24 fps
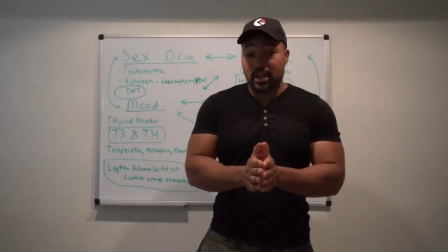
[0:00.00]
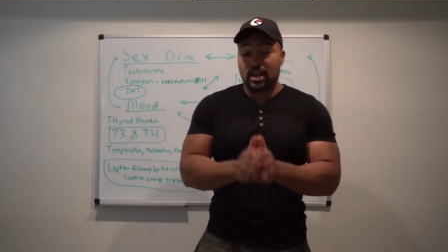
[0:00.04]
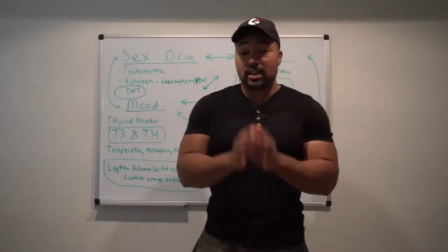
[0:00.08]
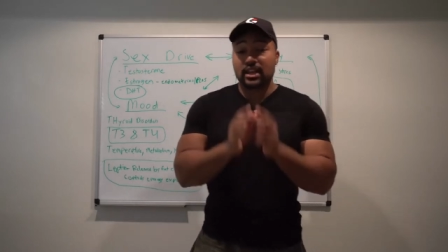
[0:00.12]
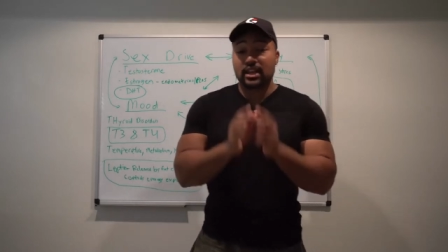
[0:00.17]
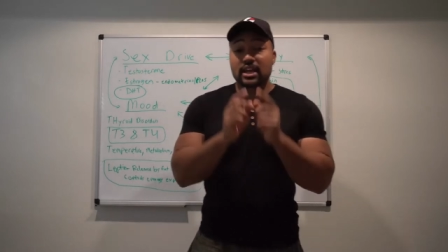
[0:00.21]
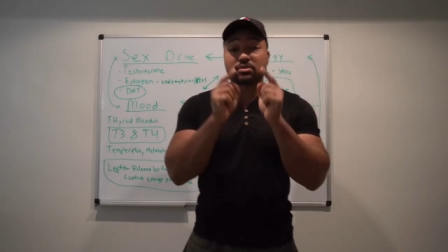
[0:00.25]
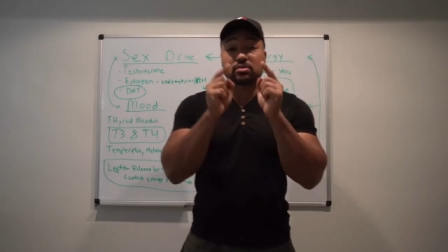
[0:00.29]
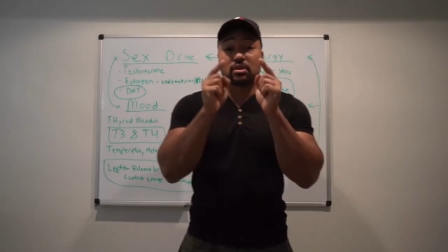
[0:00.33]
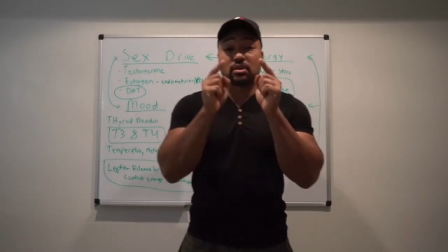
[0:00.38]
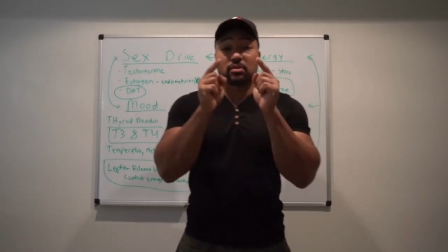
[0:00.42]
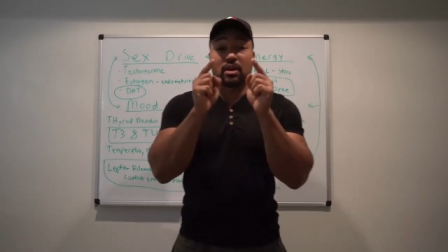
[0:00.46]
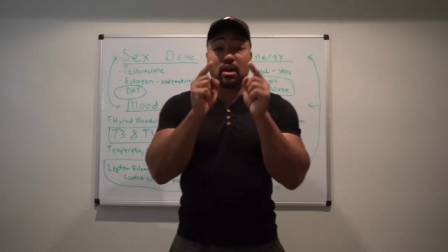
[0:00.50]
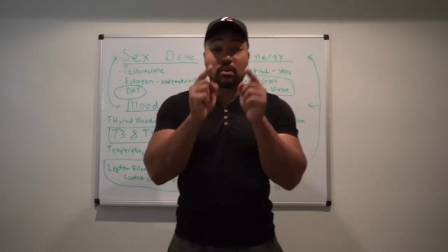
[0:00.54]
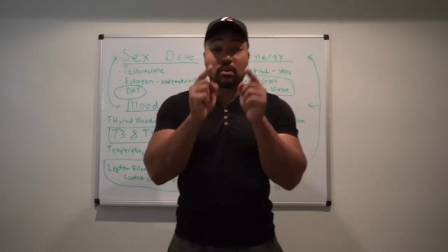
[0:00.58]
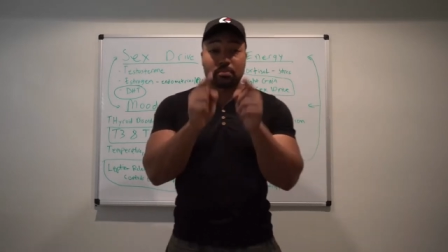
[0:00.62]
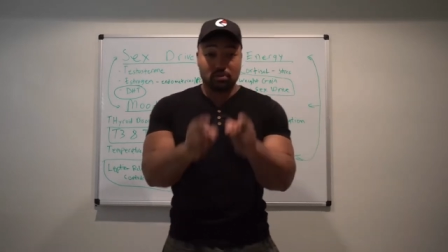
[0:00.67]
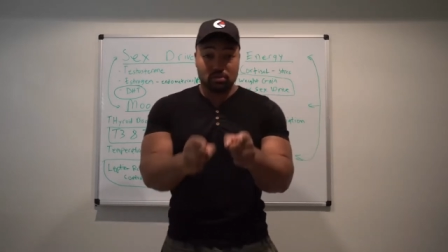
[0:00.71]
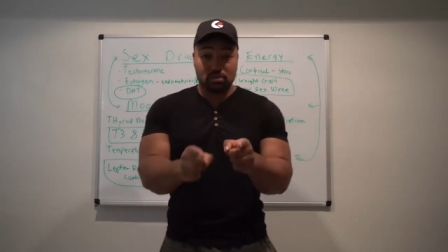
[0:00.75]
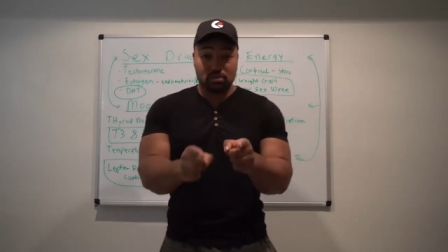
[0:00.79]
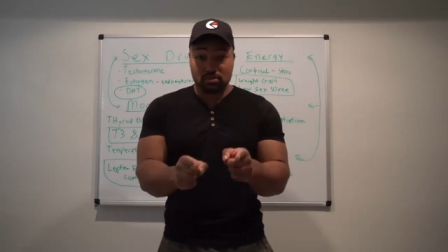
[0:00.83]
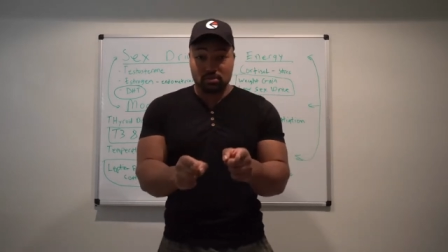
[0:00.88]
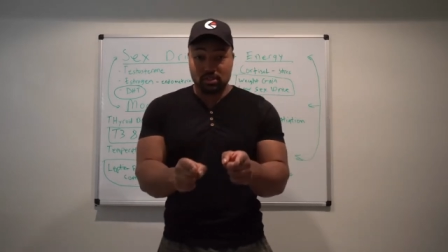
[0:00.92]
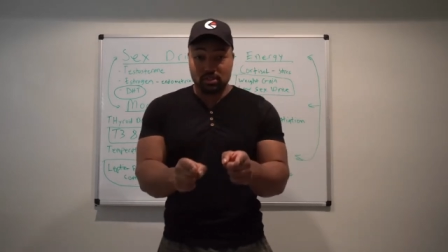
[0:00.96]
And that's what I'm gonna help
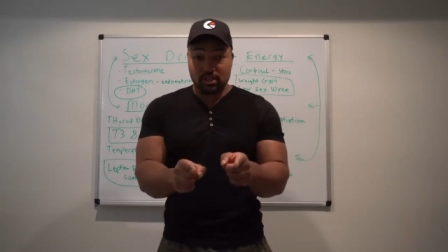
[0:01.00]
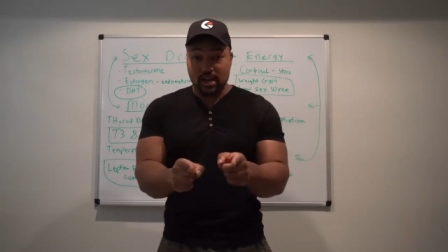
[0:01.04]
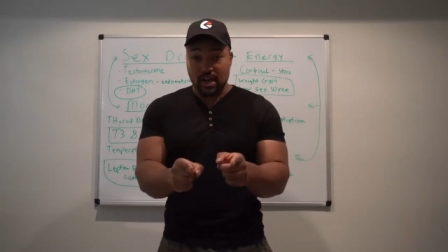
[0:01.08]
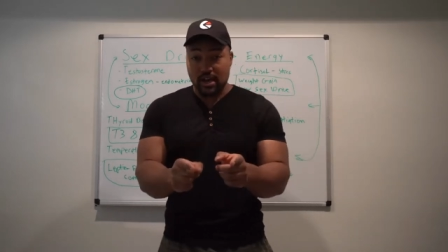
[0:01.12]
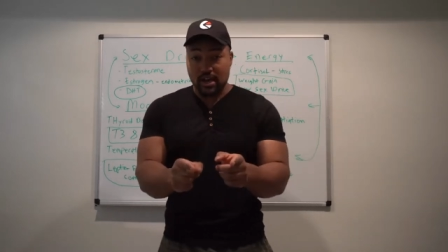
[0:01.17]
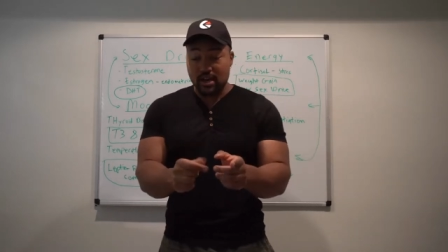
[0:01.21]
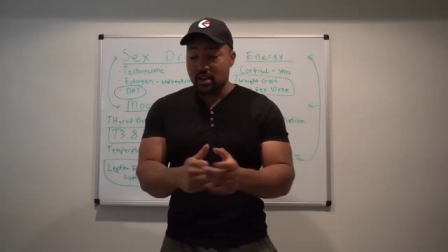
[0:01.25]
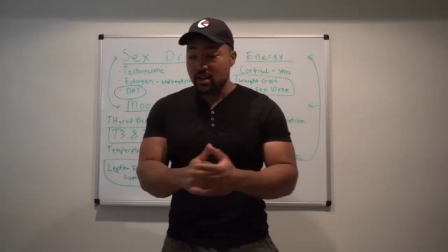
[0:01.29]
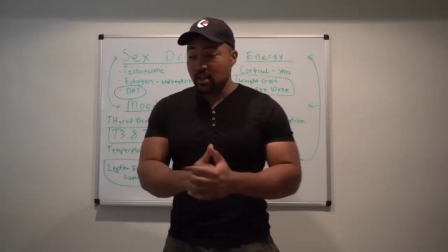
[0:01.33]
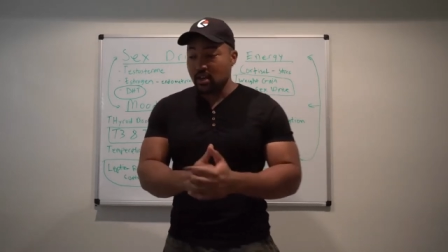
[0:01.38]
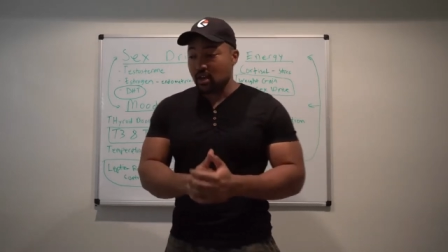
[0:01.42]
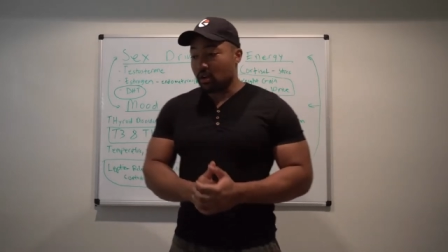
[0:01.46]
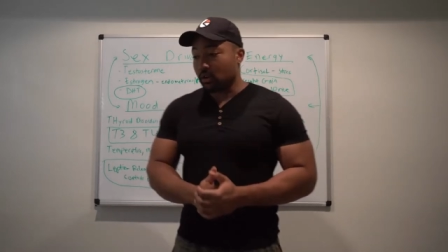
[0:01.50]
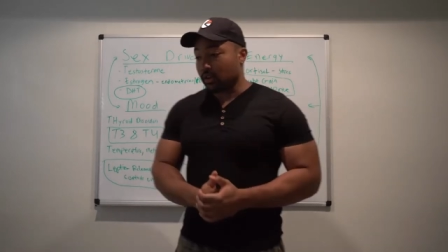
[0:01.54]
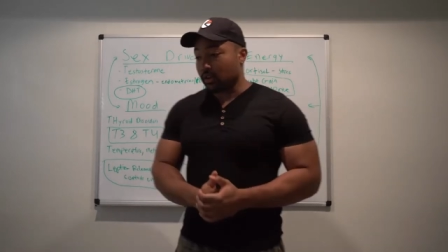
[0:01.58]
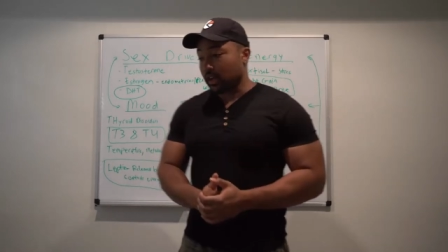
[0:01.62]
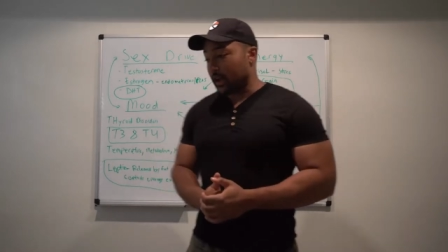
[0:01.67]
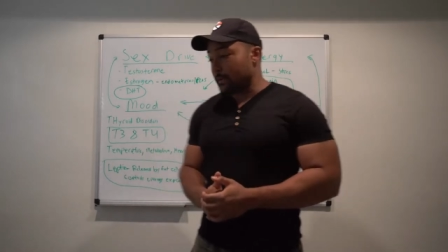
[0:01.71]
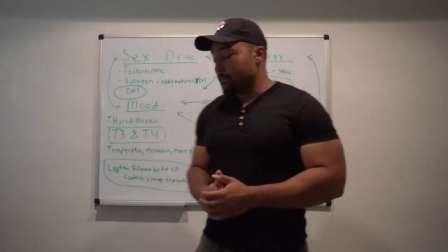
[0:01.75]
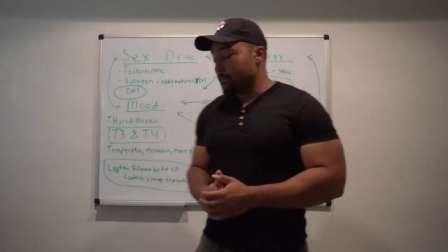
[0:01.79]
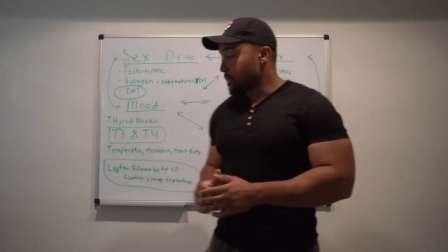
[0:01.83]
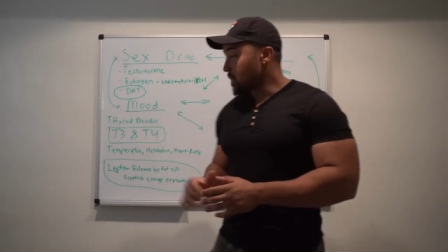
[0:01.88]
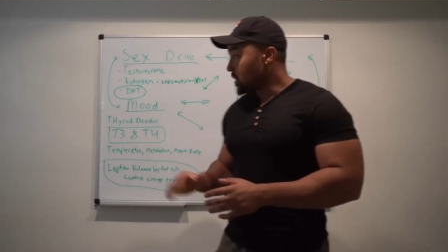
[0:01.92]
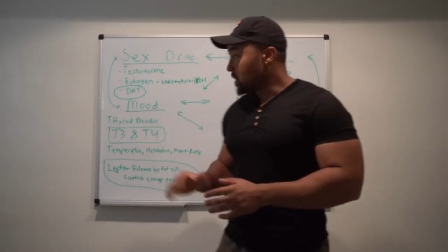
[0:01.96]
you do today,
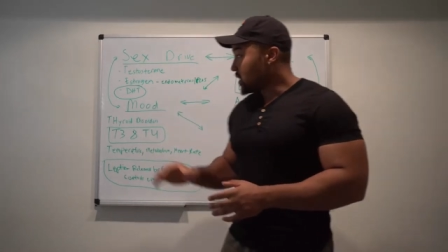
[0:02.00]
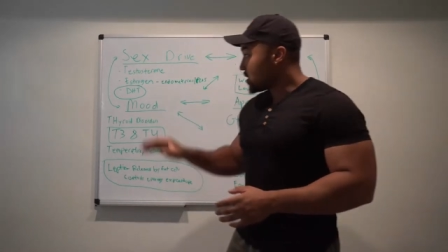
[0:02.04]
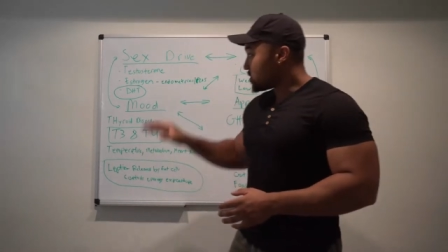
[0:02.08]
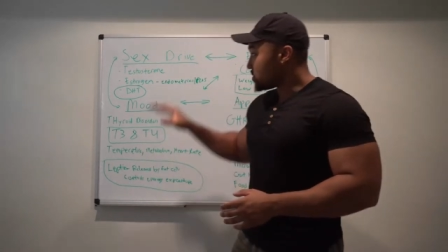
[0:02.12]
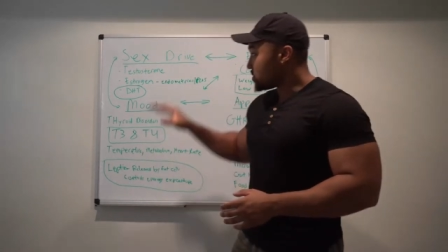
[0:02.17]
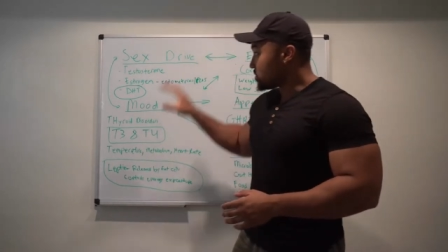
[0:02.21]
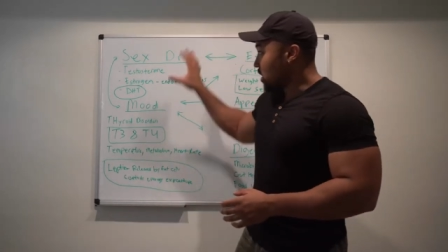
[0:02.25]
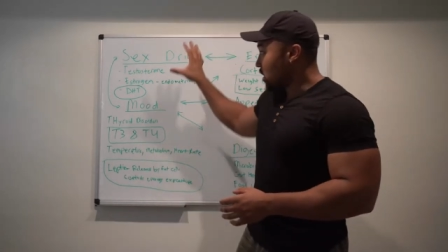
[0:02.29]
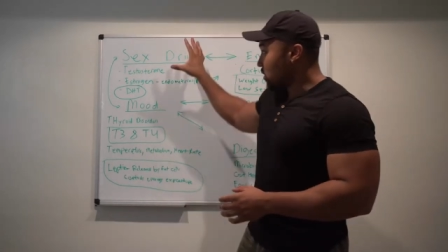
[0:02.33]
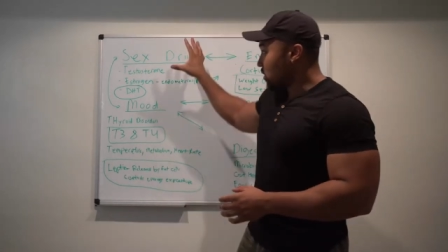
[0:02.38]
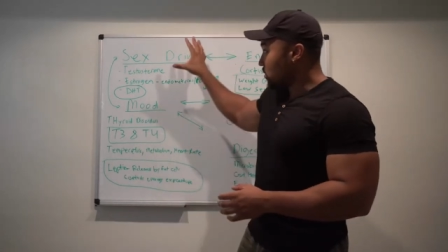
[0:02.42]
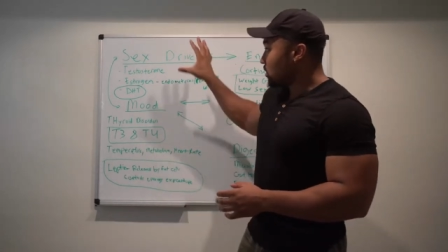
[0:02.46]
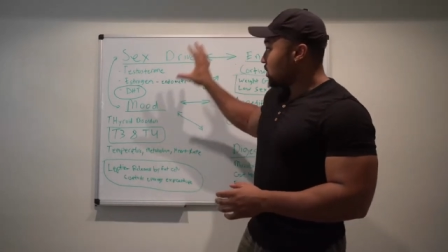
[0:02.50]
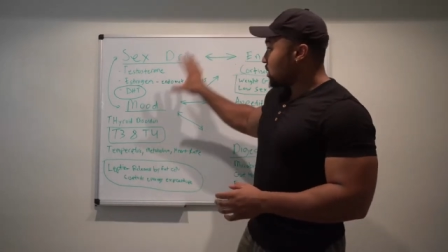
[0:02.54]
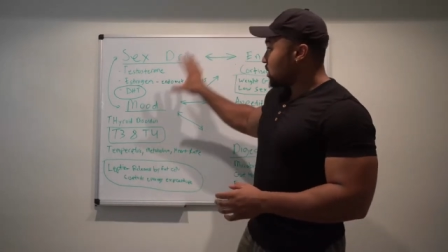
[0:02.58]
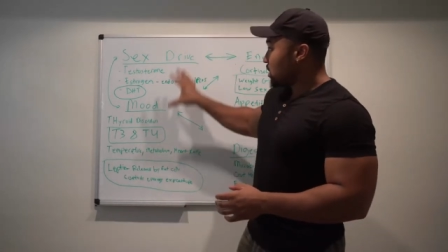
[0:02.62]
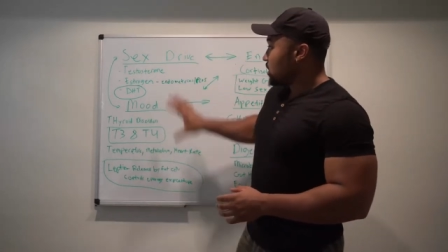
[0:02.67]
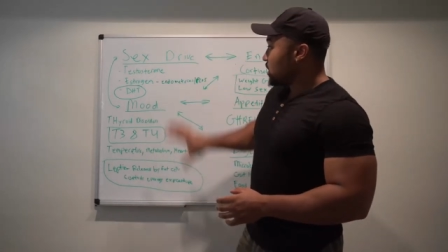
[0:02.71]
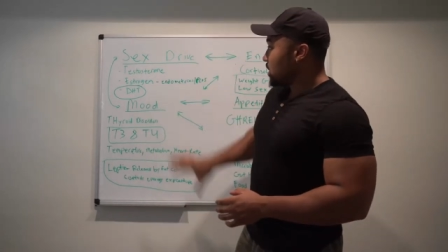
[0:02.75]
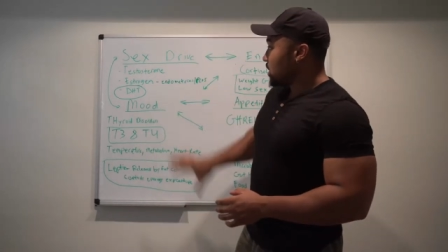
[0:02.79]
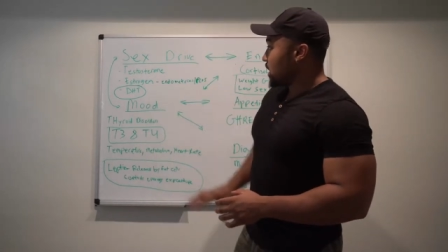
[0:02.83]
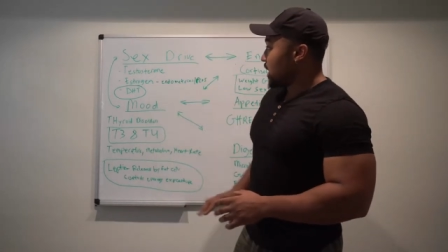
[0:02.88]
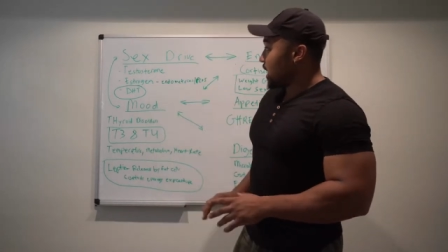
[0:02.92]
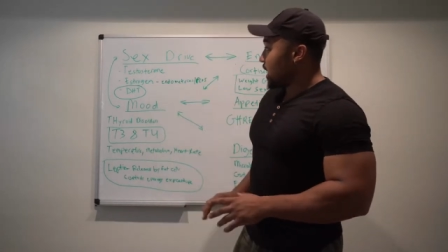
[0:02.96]
okay? So
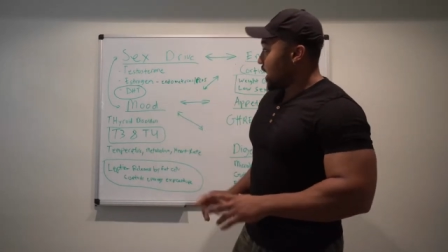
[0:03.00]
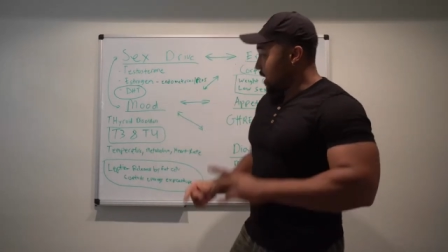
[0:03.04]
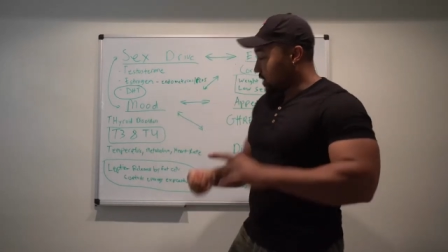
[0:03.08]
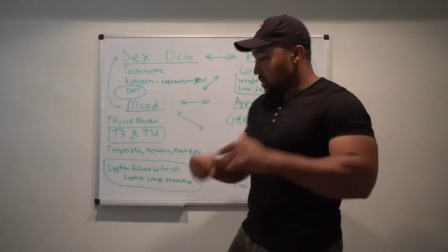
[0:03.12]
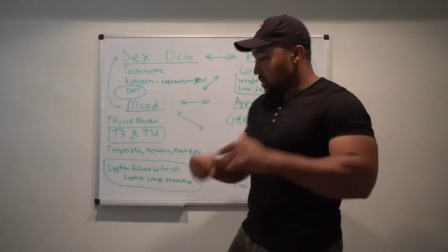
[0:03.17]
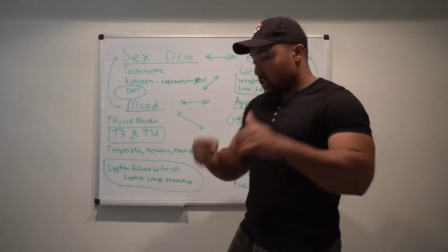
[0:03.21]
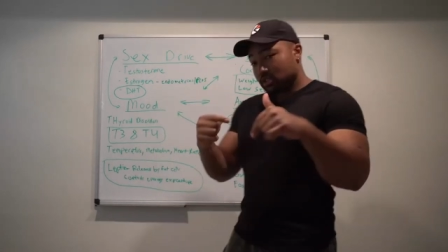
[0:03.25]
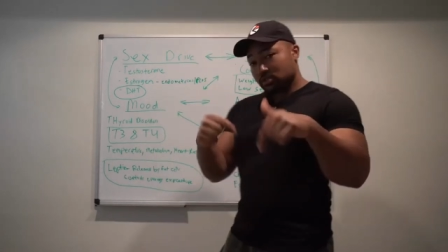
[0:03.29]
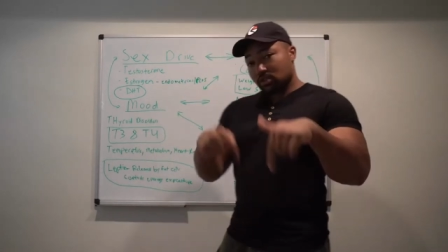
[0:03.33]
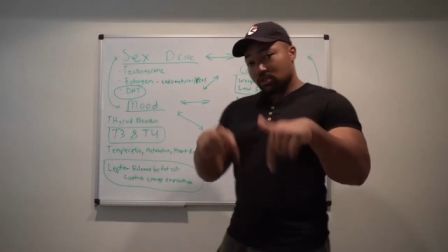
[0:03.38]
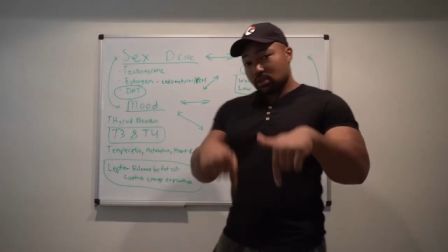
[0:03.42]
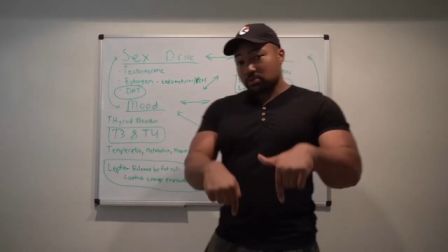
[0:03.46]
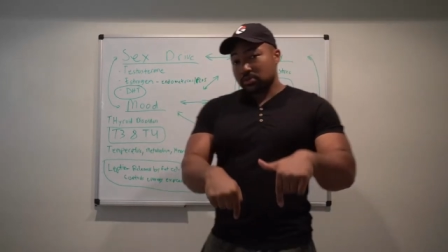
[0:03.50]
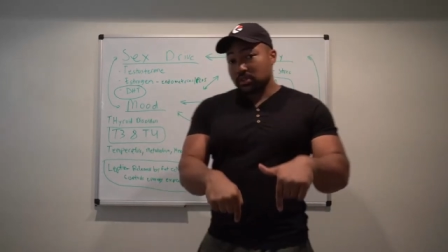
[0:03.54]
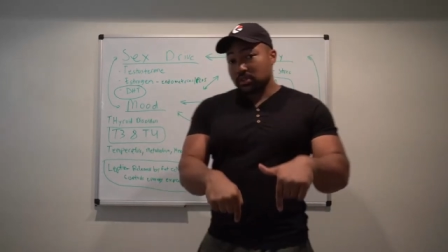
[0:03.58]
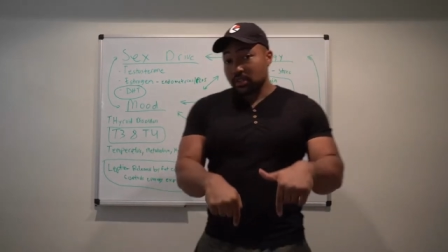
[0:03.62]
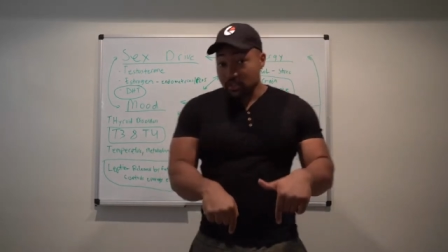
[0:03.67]
in the description